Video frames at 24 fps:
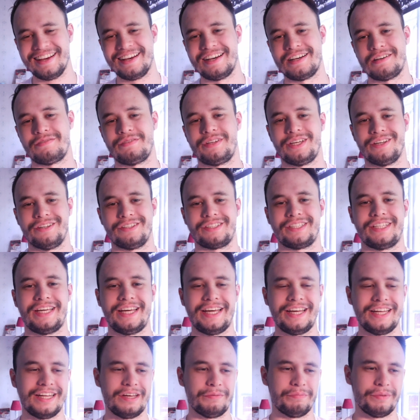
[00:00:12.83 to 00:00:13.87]
I'm just
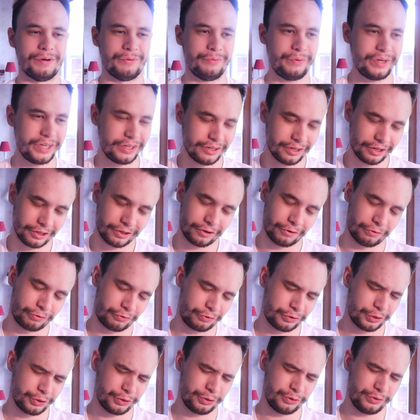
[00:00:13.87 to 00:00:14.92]
kidding, but we're gonna go
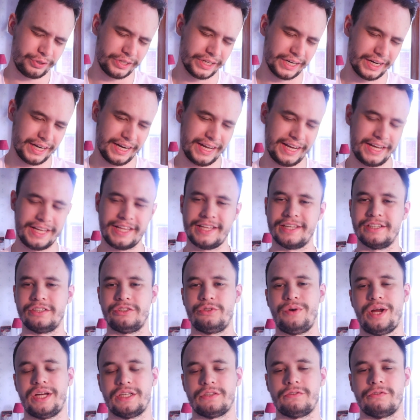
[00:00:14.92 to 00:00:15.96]
through the latest
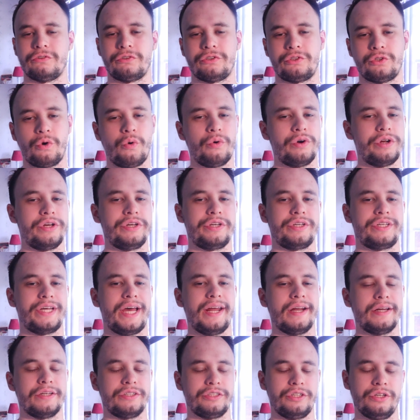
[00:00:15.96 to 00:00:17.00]
transfer stories,
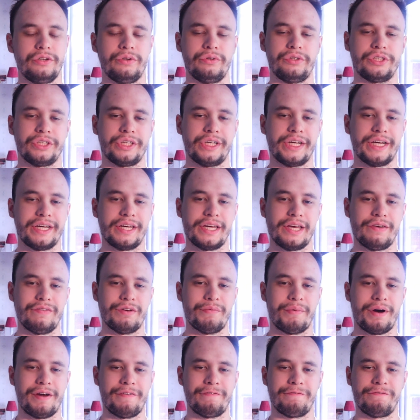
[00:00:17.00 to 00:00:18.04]
and as usually I give you
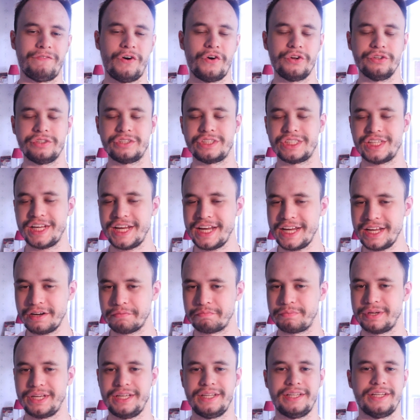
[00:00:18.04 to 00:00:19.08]
my thoughts and
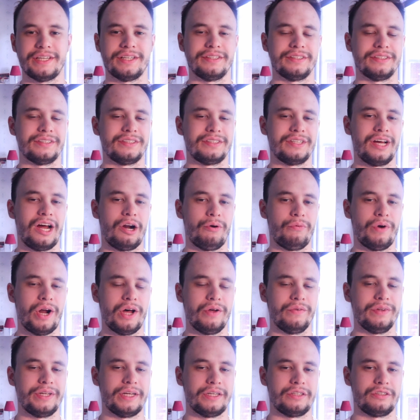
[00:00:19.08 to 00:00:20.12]
opinions
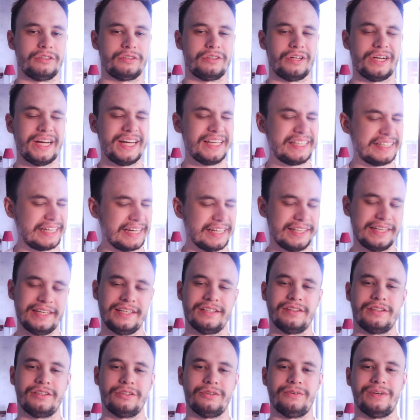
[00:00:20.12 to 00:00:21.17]
around it. So let's get
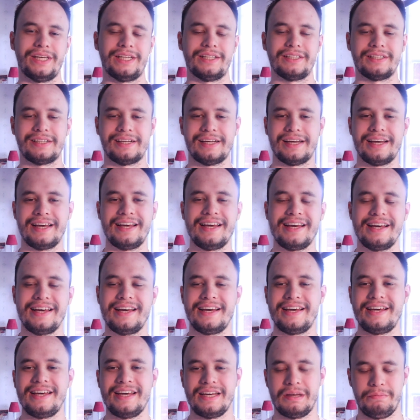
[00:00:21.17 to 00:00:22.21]
into it
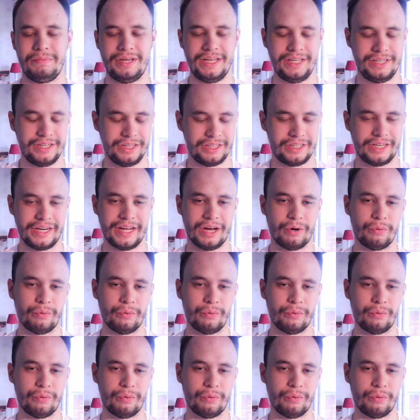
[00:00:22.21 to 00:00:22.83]
immediately.